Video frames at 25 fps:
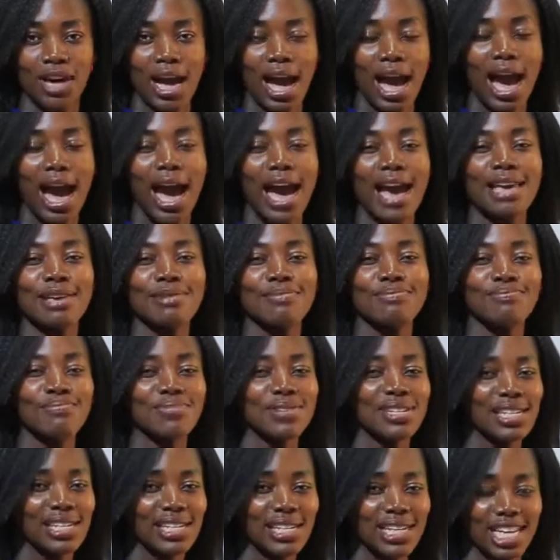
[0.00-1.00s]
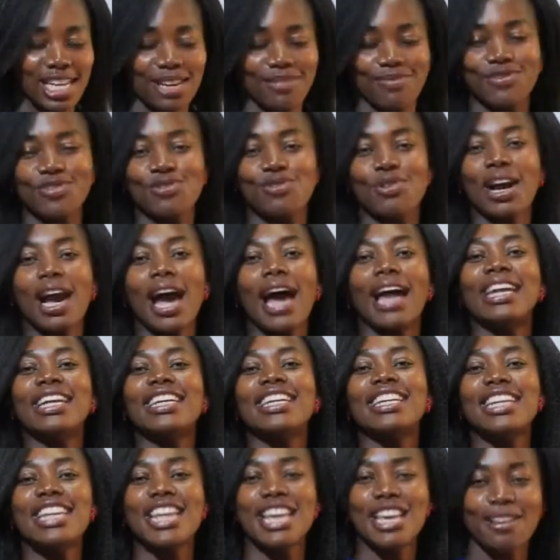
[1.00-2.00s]
I believe you
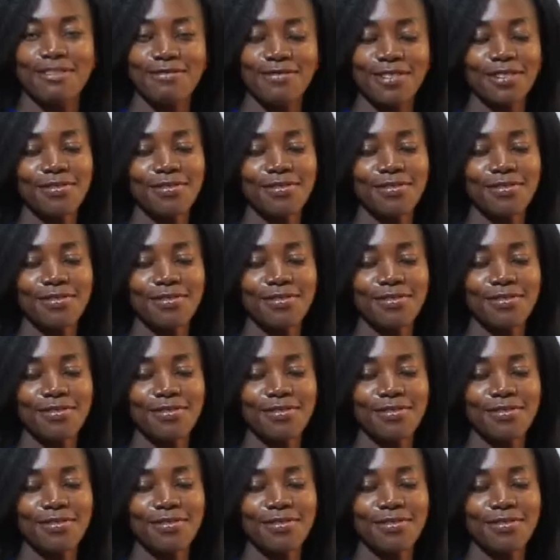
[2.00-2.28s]
can never